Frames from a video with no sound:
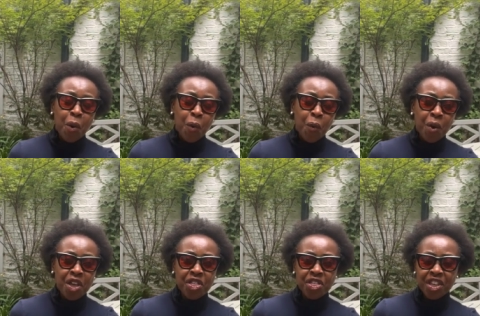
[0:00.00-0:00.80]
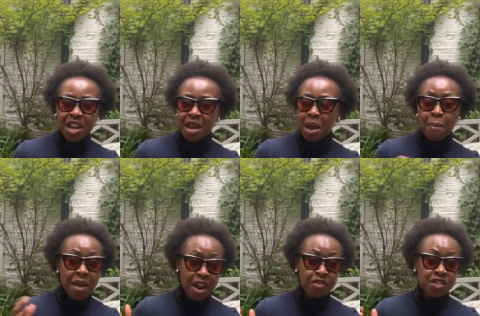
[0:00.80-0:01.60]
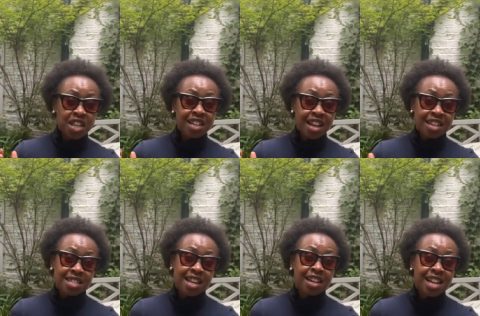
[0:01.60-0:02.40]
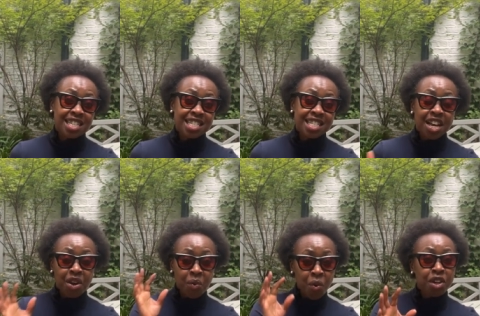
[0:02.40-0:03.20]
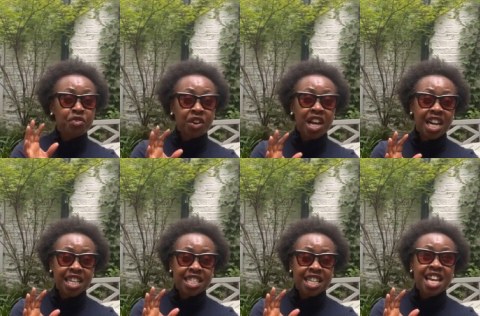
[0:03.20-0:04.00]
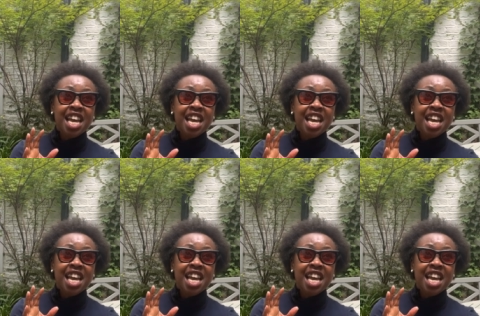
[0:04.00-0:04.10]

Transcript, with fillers: with uh, a pair of sun, uh, sunglasses that are one of a kind